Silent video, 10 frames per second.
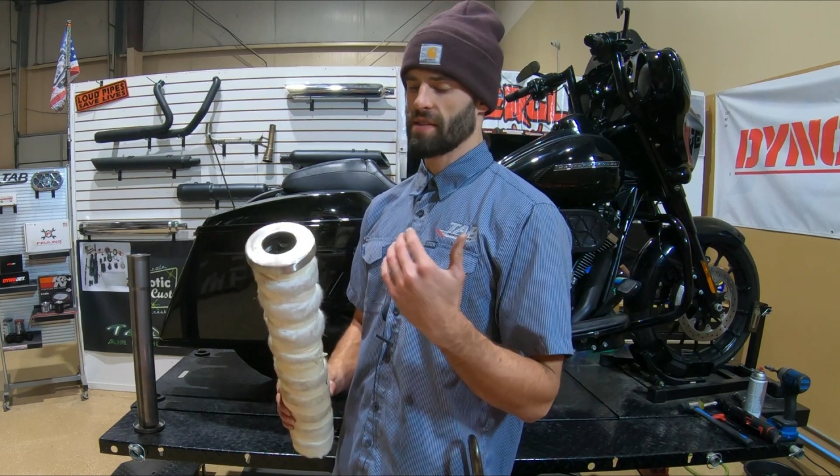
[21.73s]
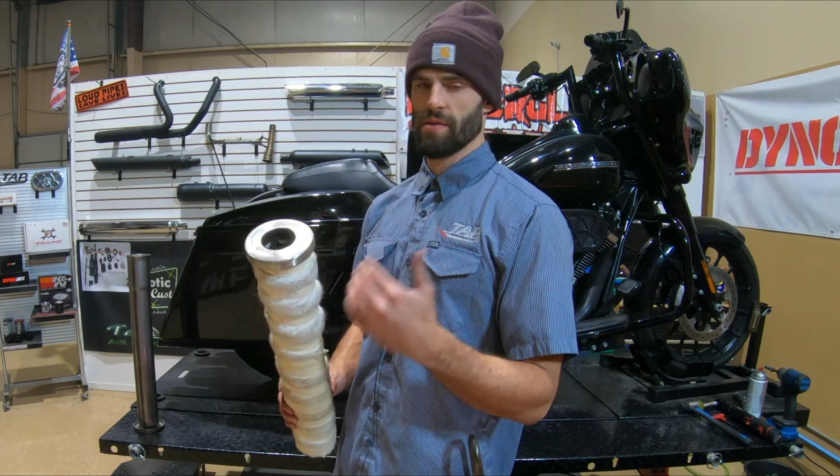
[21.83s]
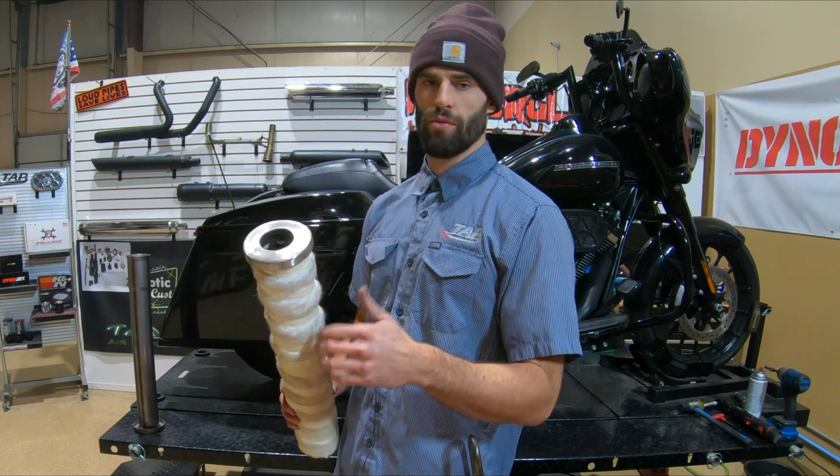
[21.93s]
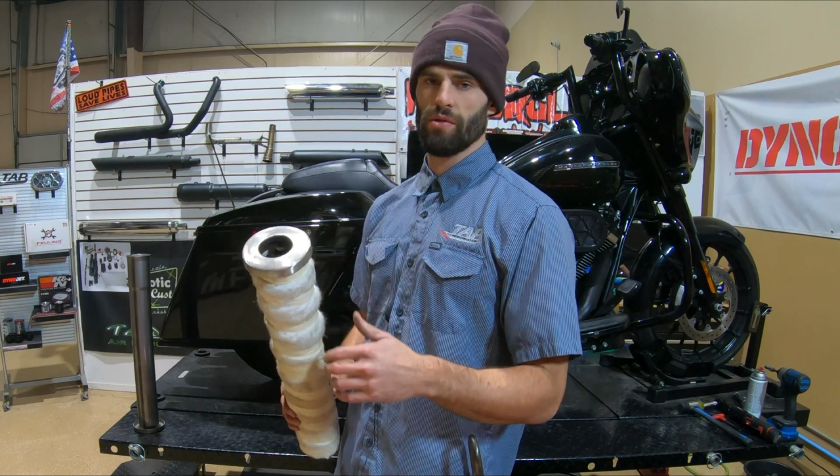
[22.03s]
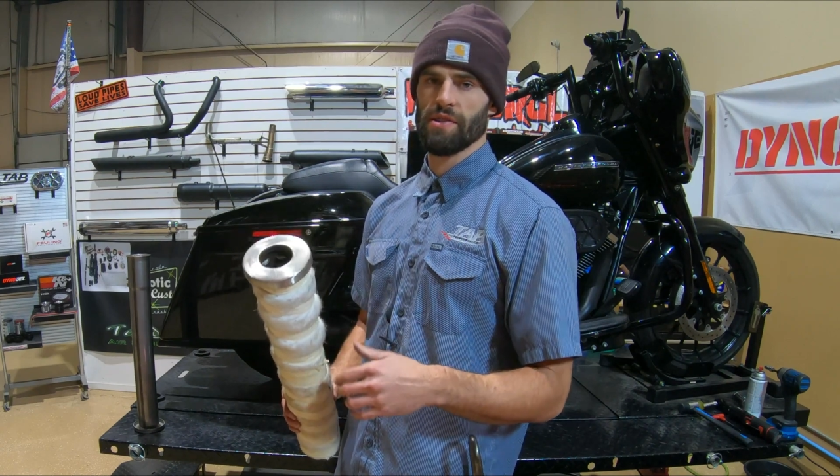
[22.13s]
a
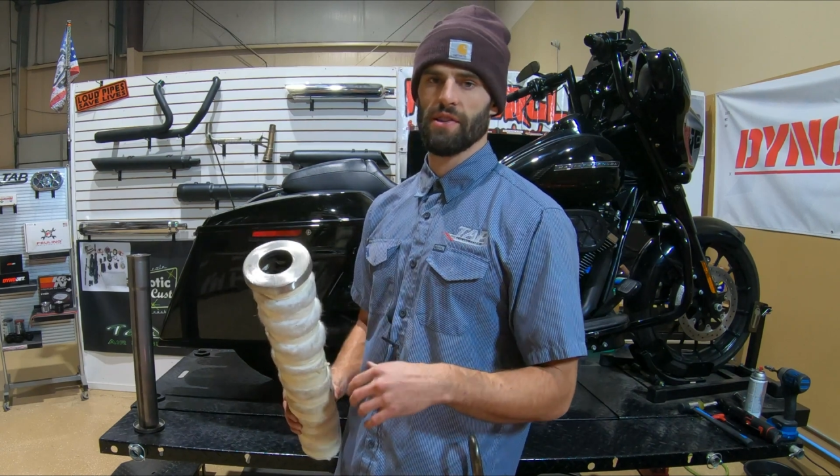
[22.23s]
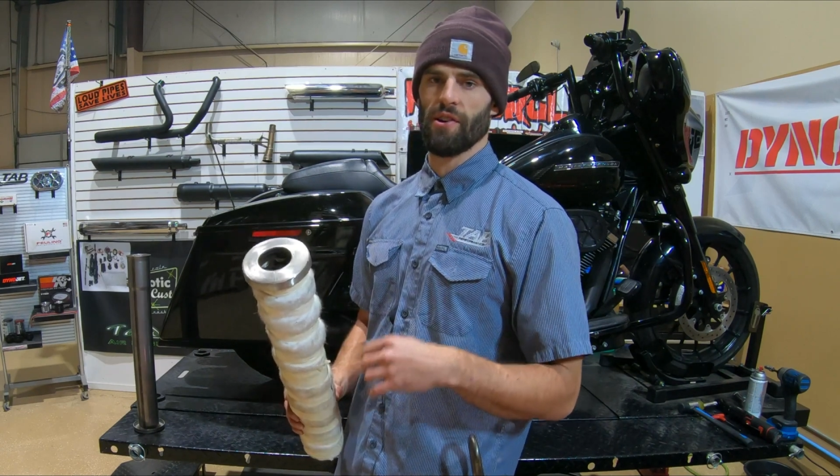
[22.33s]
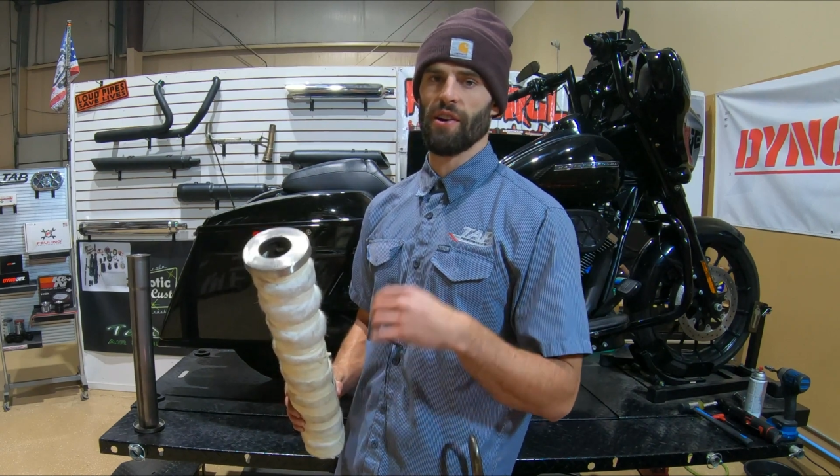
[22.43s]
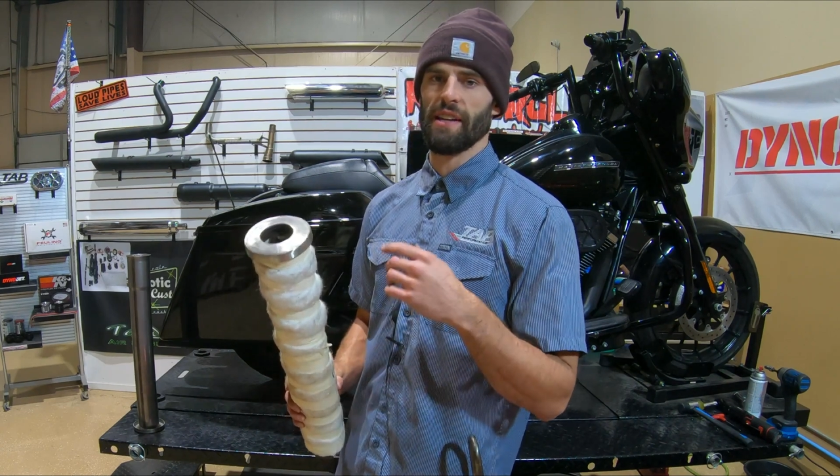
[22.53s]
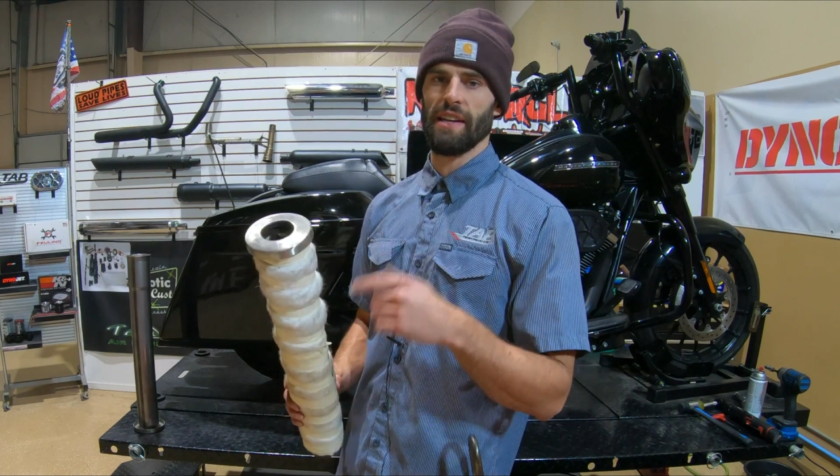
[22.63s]

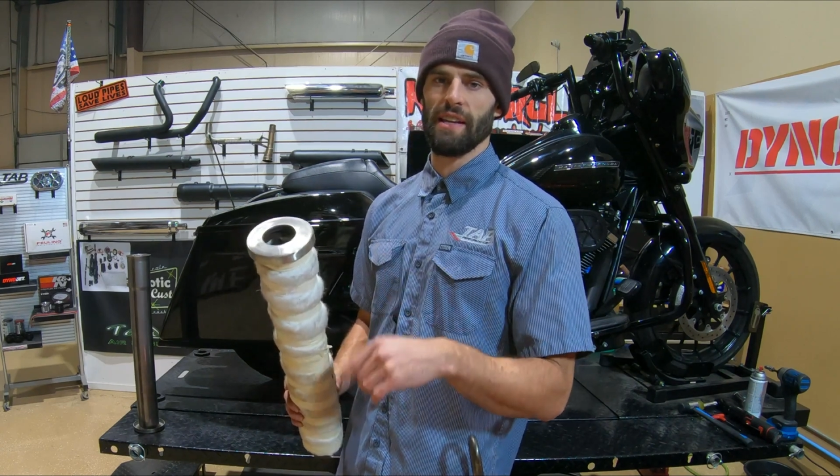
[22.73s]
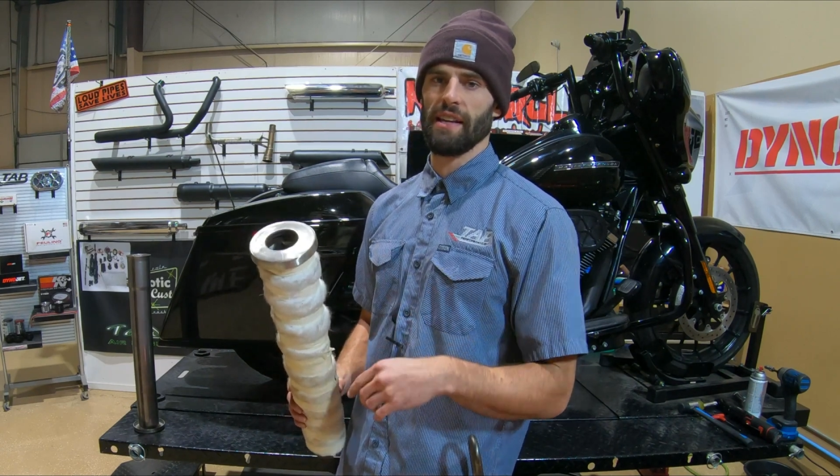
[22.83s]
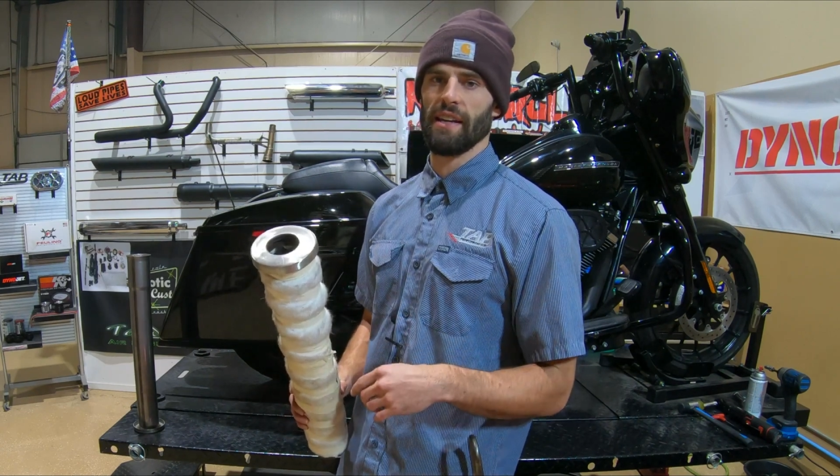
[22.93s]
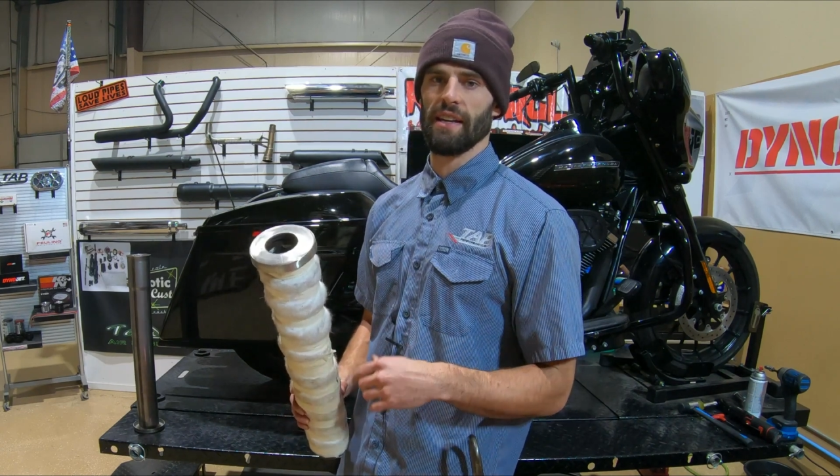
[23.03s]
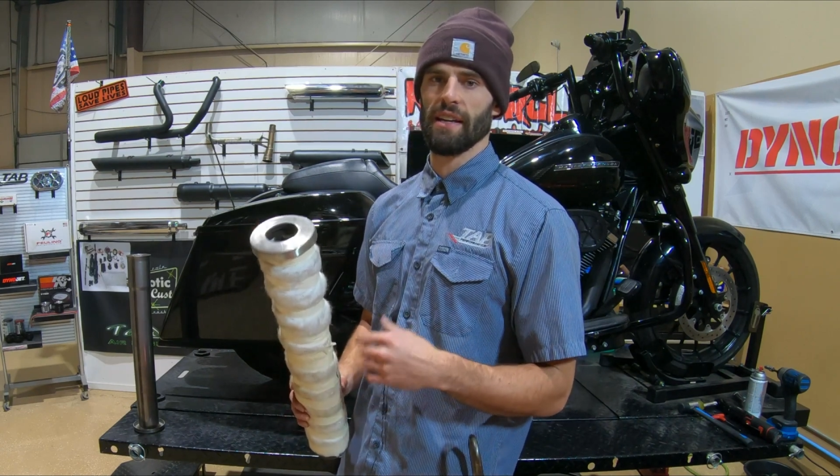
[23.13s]
Sportster, an
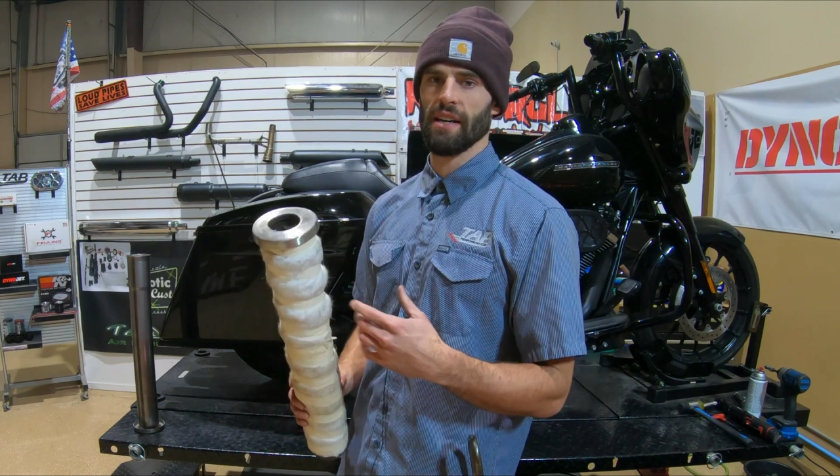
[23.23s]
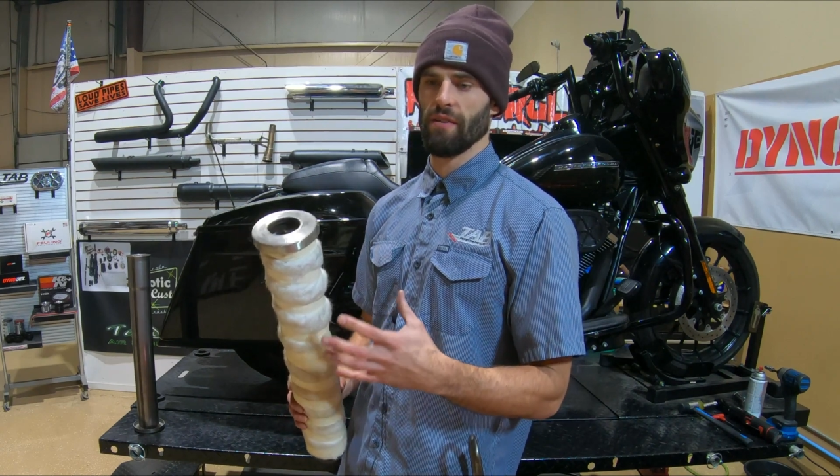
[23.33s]
Indian,